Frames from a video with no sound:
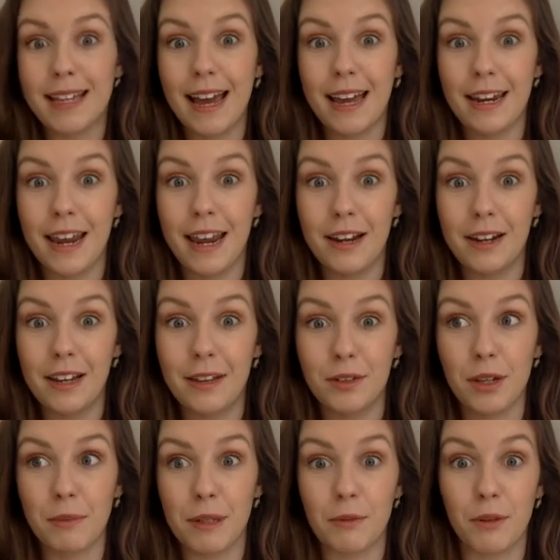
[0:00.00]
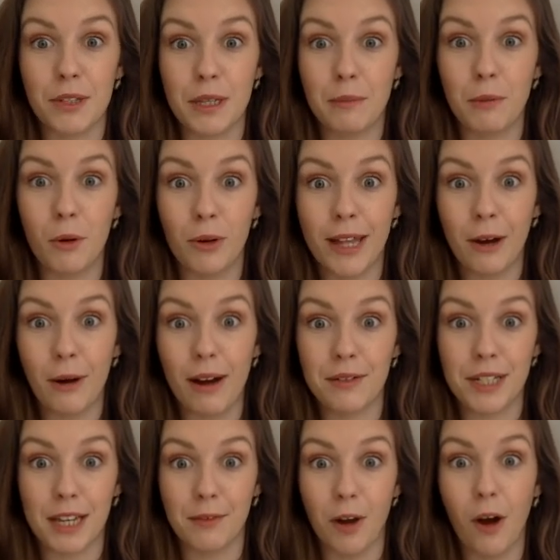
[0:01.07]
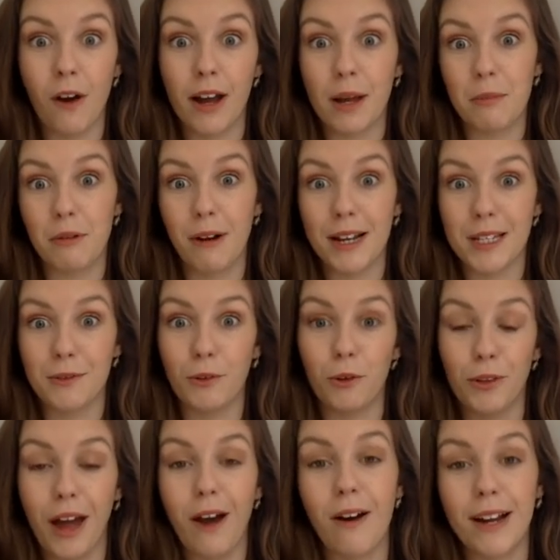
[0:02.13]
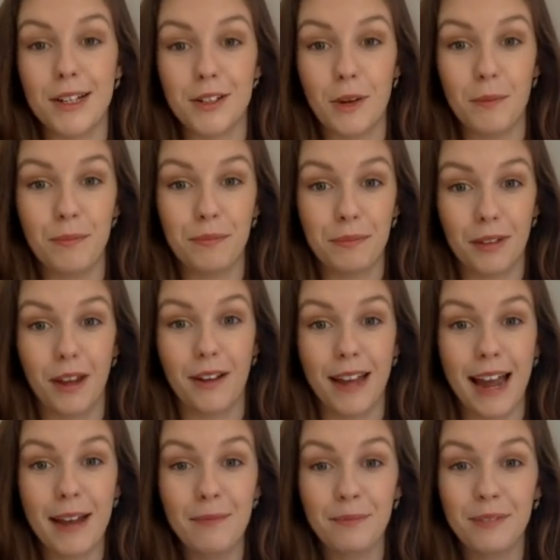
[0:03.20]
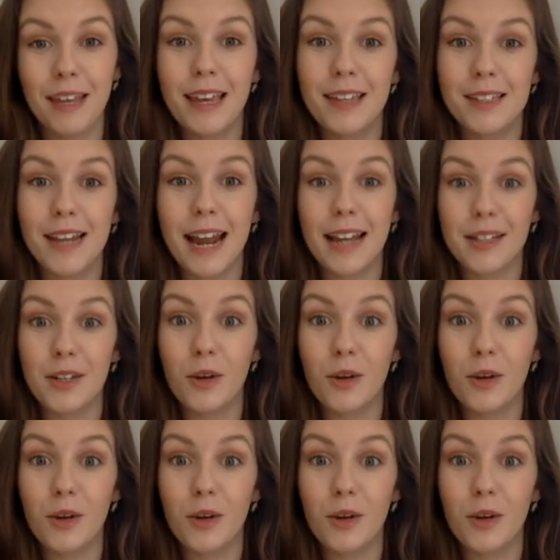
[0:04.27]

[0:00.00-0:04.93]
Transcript: and then if somebody wants it more, they'll have to give a higher price for that item. Okay, so that is an